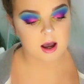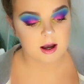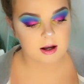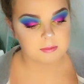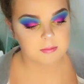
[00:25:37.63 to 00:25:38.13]

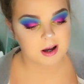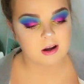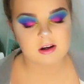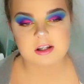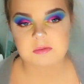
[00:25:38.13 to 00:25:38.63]
Um, I
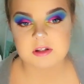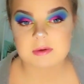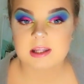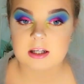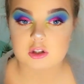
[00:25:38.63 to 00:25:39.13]
heard it's meant to
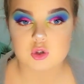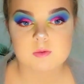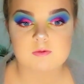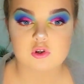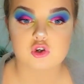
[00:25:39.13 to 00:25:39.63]
be like a
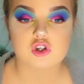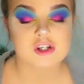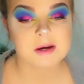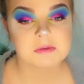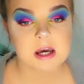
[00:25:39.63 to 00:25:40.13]
dupe for
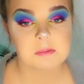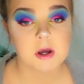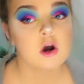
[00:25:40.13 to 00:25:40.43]
Shape Tape.